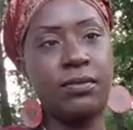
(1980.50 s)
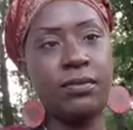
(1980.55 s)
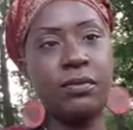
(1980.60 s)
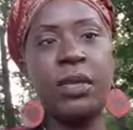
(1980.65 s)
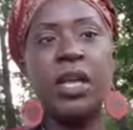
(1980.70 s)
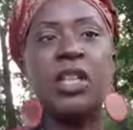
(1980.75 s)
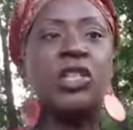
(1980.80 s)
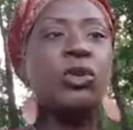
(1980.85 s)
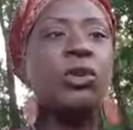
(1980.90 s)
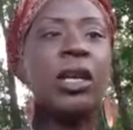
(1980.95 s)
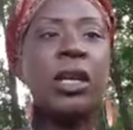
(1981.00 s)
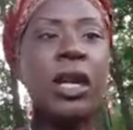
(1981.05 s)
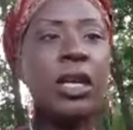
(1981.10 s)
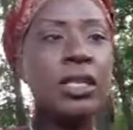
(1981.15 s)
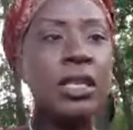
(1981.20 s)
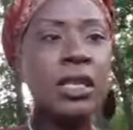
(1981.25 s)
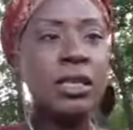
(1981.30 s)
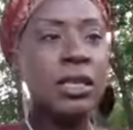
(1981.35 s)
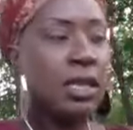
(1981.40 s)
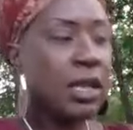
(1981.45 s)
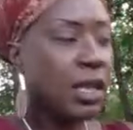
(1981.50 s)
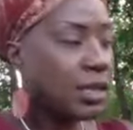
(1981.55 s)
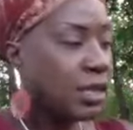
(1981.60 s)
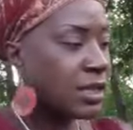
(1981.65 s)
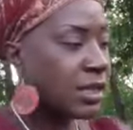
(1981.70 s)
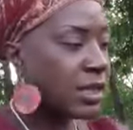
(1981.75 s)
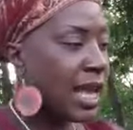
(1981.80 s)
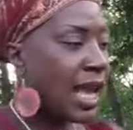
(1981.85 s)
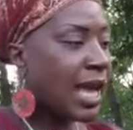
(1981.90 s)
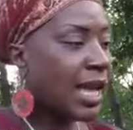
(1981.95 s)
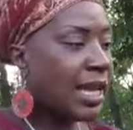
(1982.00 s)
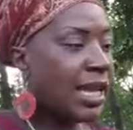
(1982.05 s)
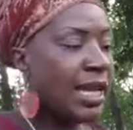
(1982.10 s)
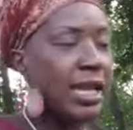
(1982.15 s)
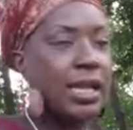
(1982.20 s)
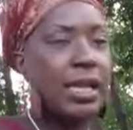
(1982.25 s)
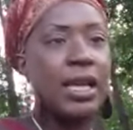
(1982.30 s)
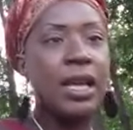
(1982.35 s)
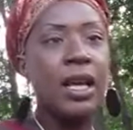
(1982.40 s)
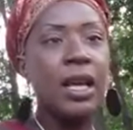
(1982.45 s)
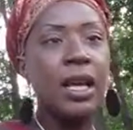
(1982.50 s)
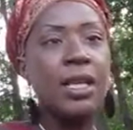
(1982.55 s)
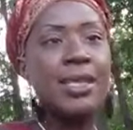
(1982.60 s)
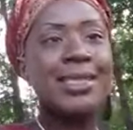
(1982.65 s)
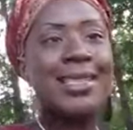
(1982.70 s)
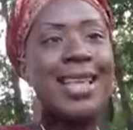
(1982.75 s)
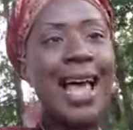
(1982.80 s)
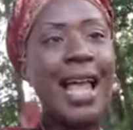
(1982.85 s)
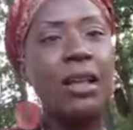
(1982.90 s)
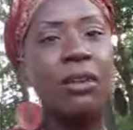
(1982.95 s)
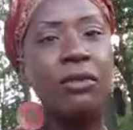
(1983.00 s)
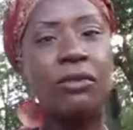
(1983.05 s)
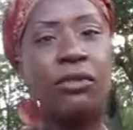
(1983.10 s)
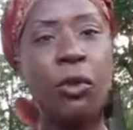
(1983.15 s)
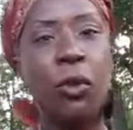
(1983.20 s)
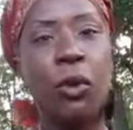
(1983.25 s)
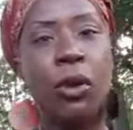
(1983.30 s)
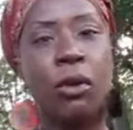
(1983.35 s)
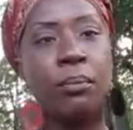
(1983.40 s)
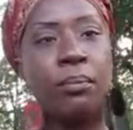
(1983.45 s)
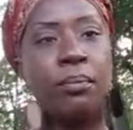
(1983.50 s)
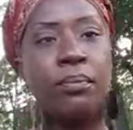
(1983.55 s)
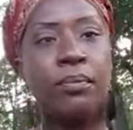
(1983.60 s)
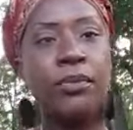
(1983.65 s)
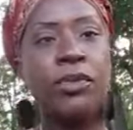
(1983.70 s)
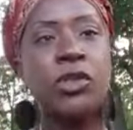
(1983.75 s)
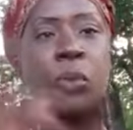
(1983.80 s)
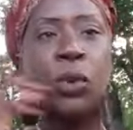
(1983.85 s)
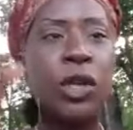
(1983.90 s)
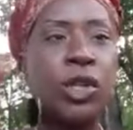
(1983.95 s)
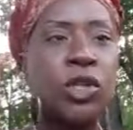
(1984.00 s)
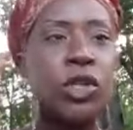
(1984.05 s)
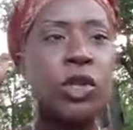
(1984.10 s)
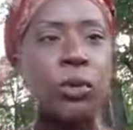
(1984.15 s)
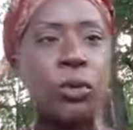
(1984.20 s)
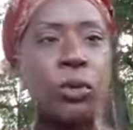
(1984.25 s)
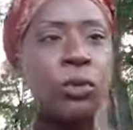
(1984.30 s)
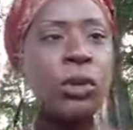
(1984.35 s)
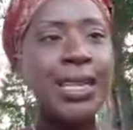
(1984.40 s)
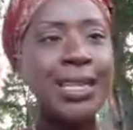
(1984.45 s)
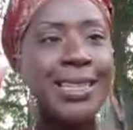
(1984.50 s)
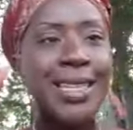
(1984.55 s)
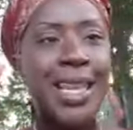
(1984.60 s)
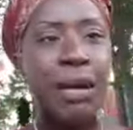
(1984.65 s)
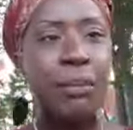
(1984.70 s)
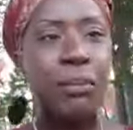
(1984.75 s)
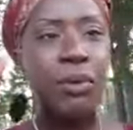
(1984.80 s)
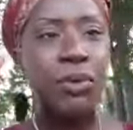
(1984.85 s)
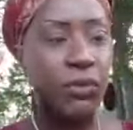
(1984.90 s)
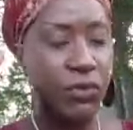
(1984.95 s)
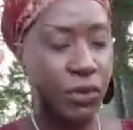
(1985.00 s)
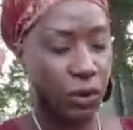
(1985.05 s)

because you because it because it's not in solid form. So what are two examples of